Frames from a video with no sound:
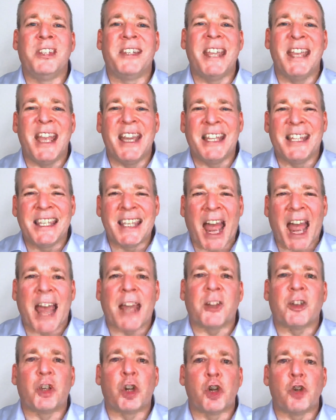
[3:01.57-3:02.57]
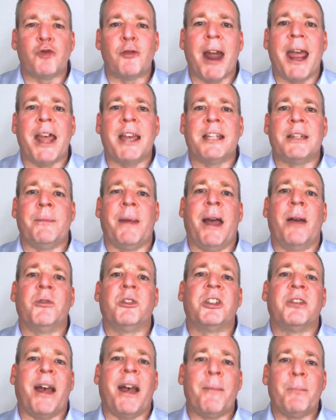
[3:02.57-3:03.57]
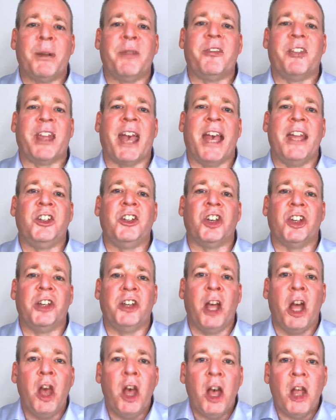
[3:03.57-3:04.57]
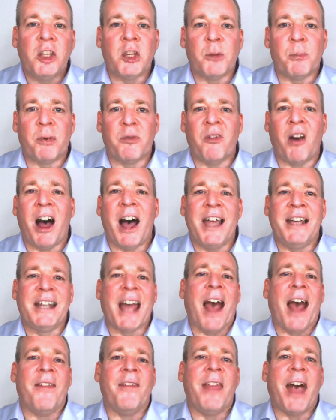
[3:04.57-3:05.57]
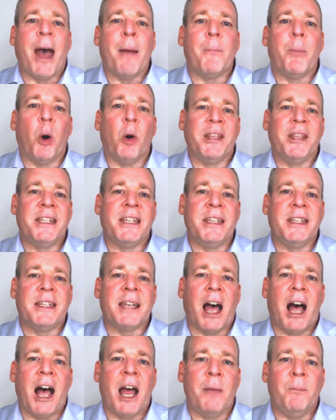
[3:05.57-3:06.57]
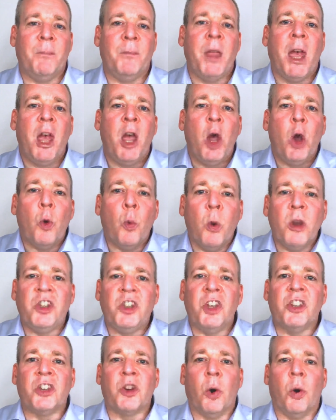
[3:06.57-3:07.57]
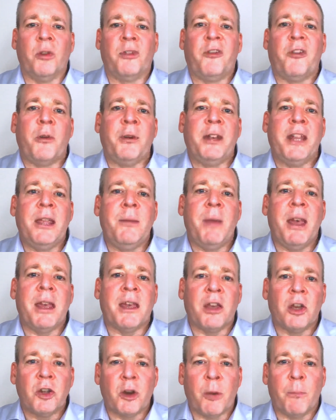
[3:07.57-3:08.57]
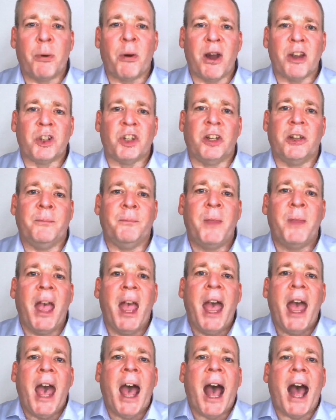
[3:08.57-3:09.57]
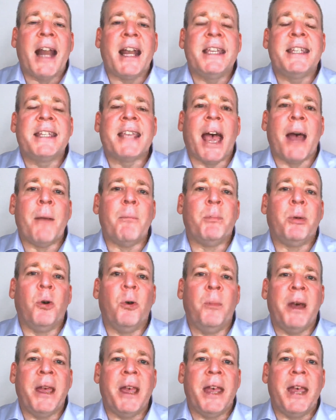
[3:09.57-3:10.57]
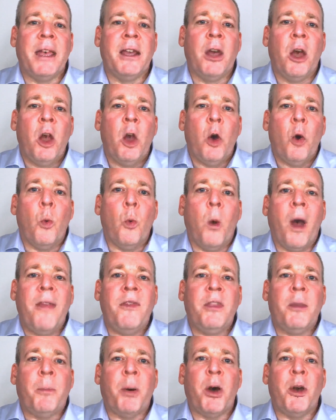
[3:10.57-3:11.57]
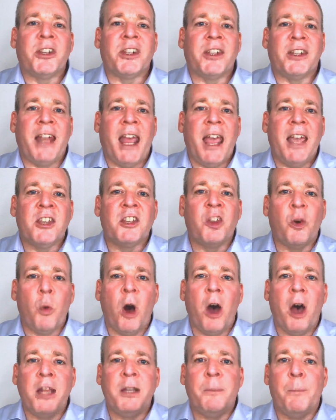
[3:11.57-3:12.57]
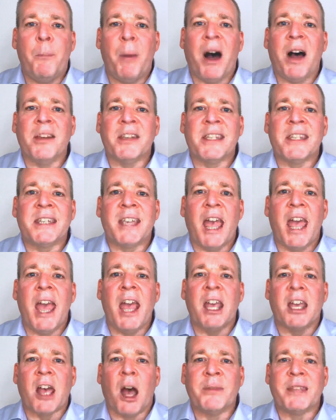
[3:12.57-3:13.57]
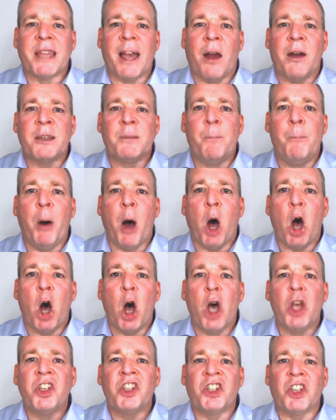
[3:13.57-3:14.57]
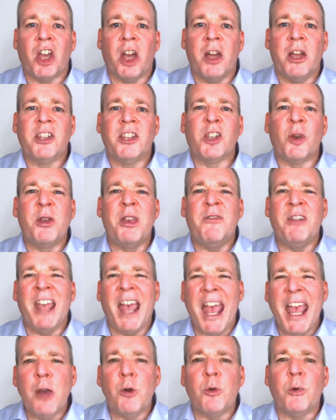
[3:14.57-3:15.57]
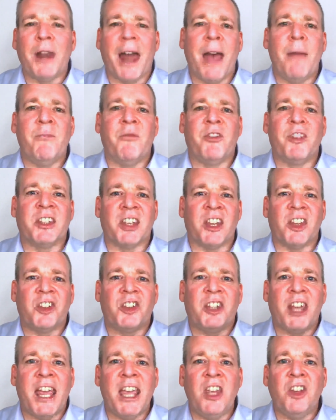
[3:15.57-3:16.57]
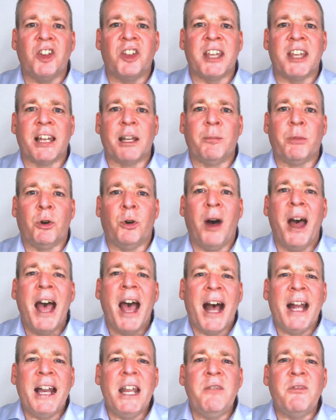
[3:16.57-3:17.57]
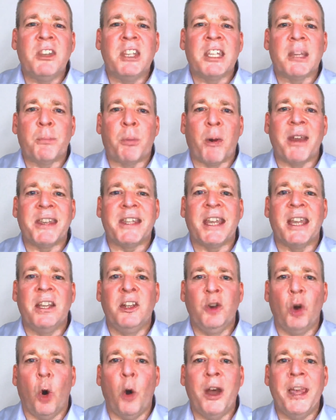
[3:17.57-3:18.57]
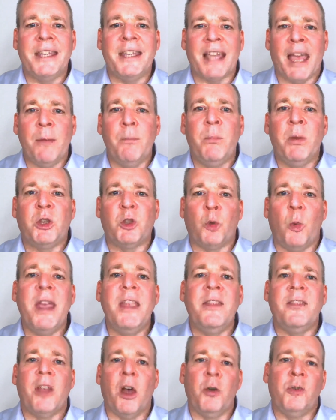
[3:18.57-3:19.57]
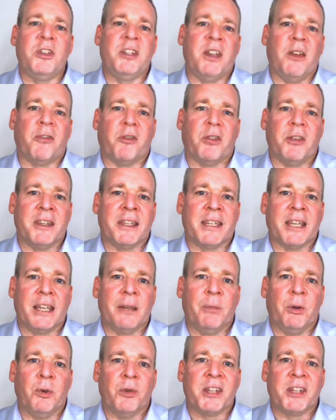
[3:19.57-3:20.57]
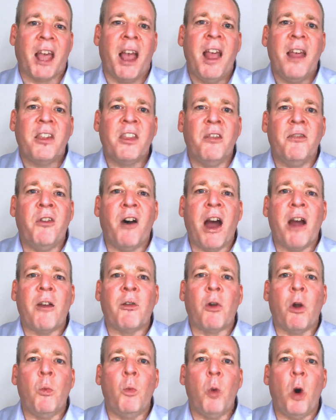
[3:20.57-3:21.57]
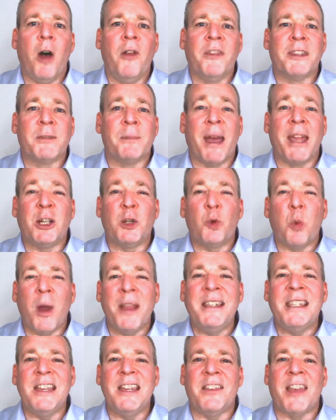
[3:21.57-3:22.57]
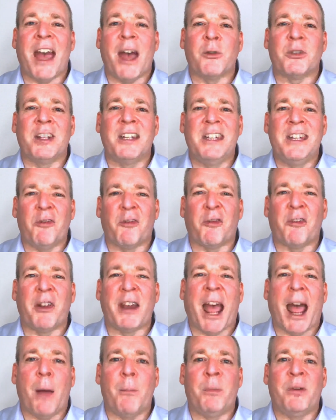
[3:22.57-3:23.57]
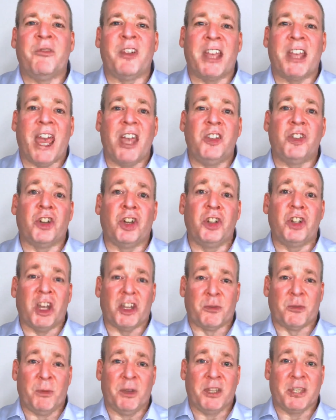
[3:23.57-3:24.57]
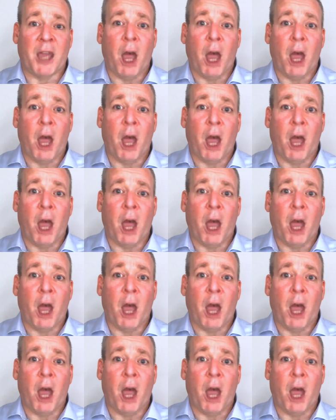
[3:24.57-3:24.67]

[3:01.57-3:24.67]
the exact correct amount of amplification to provide at that point in time, which is called phonemic compression. An example being when the person hears the word bus, it comes out as bus, so giving equal emphasis to each syllable and even suppressing noise in between those different syllables. The Viron 1s make 20,000 different amplification adjustments